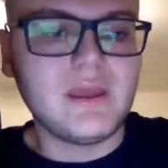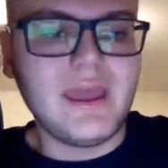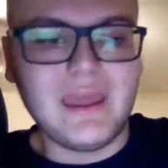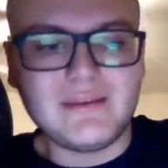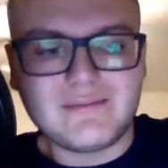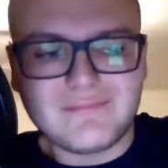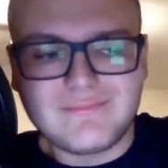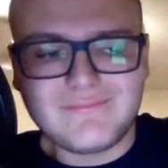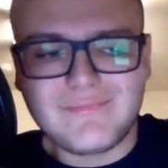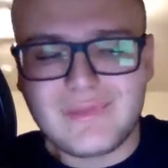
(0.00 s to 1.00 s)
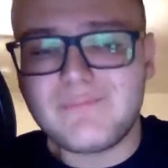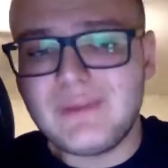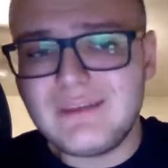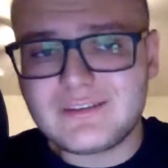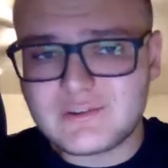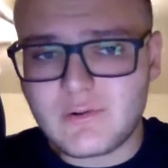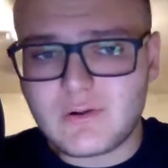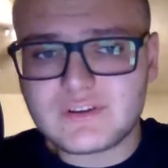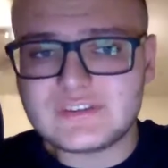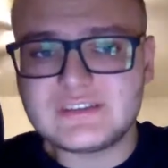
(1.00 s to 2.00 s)
And the big
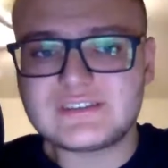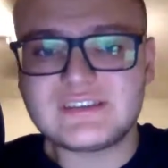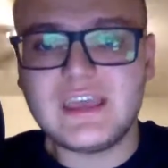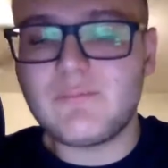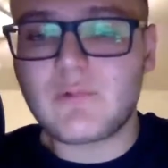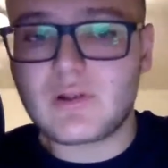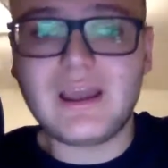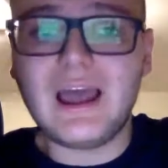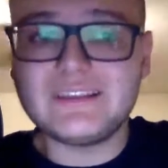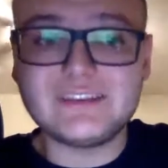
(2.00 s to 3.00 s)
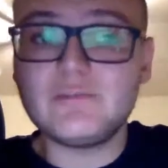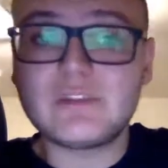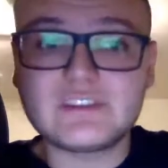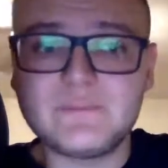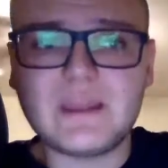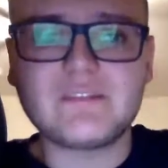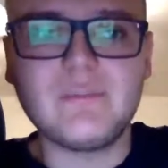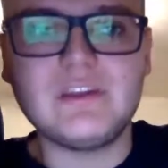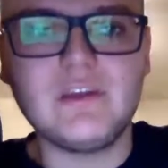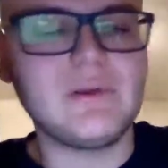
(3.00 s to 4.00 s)
scorers in this game were guys that you would expect to
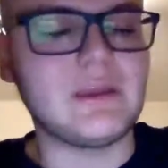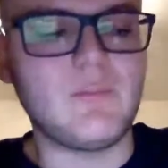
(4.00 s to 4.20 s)
be doing it.